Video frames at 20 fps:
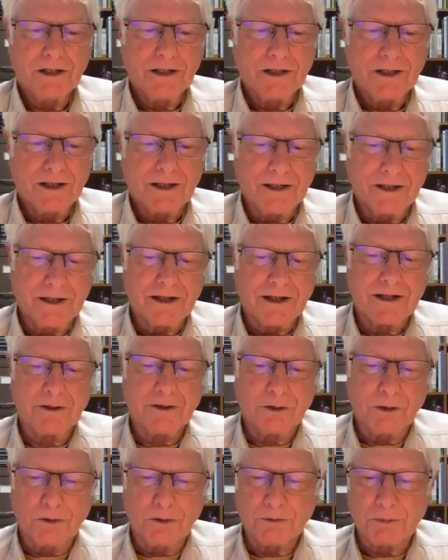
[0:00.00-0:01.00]
And I
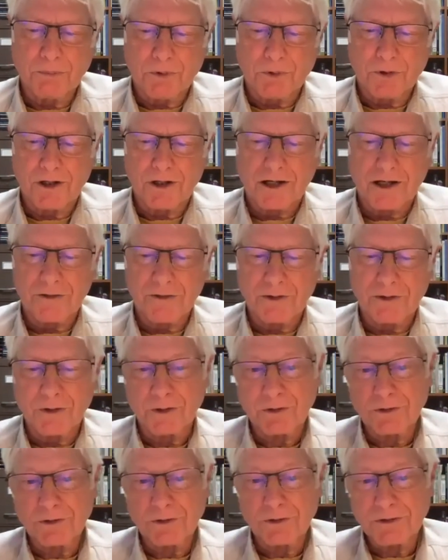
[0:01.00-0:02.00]
go overboard on
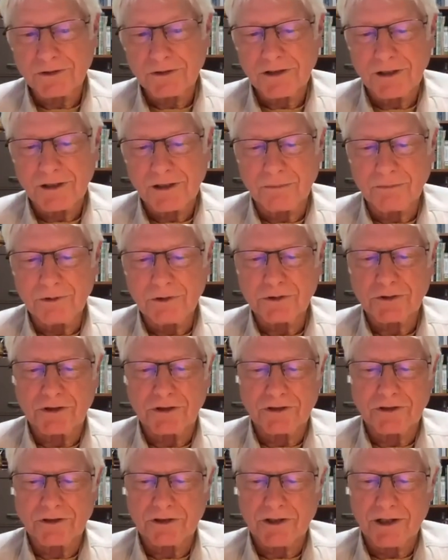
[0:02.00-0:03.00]
those. And some used
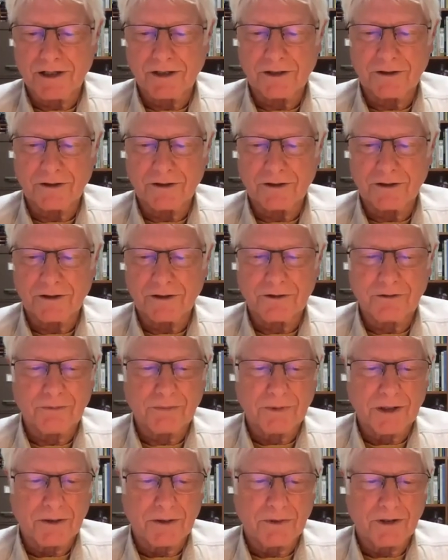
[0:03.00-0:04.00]
to just kind of drift
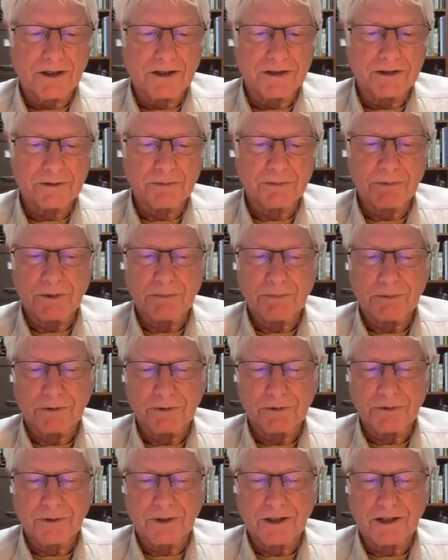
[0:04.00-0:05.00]
my way because
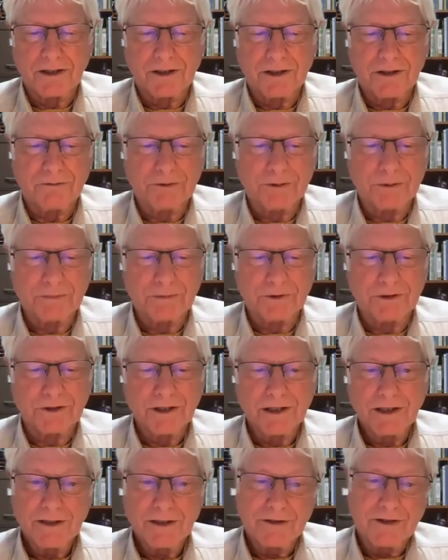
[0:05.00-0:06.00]
people knew I loved them. And
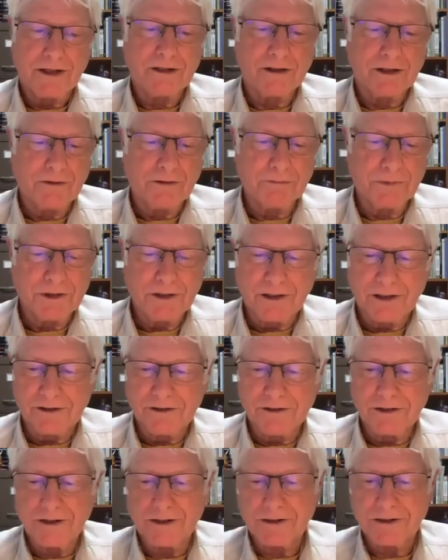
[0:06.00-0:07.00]
they love me, I
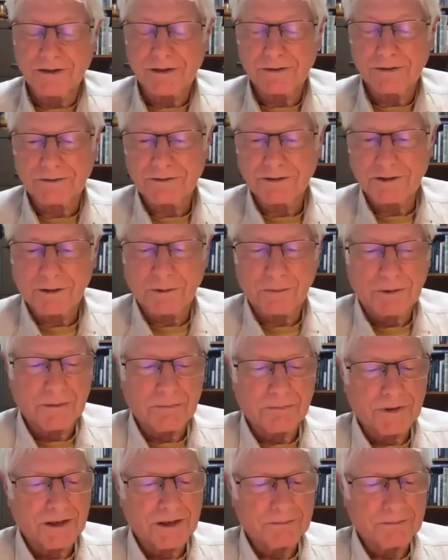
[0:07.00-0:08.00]
think. I don't know. That
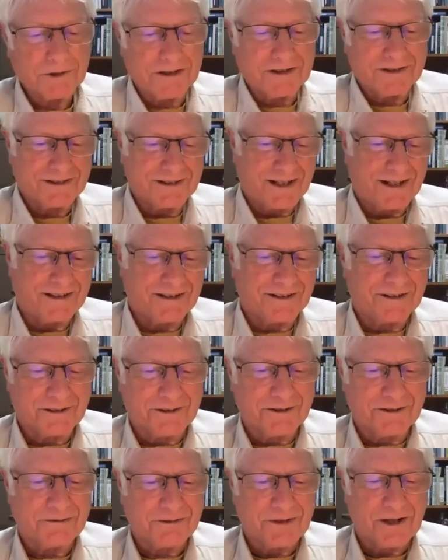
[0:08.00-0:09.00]
might be taking it too
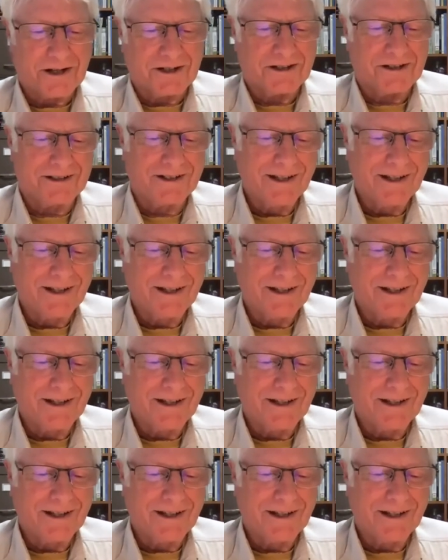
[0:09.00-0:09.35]
far.